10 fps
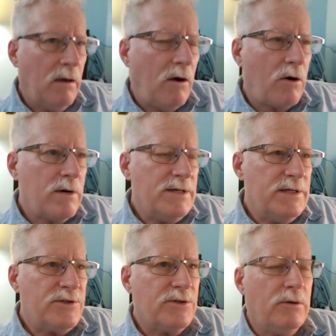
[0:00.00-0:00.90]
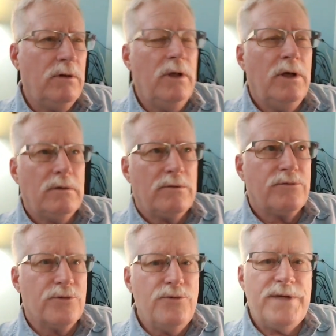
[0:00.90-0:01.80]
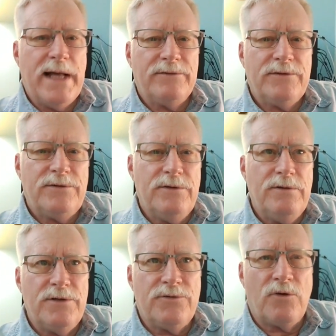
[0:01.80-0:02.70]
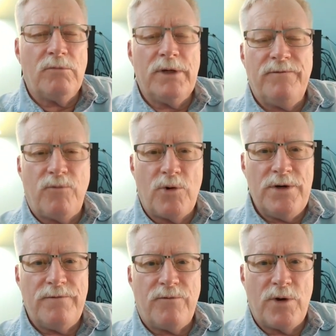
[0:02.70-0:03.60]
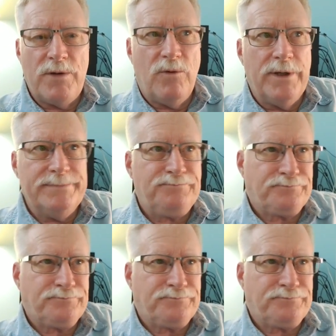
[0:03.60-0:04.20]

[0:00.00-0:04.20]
Our initial cruise altitude is normally 40 to 41.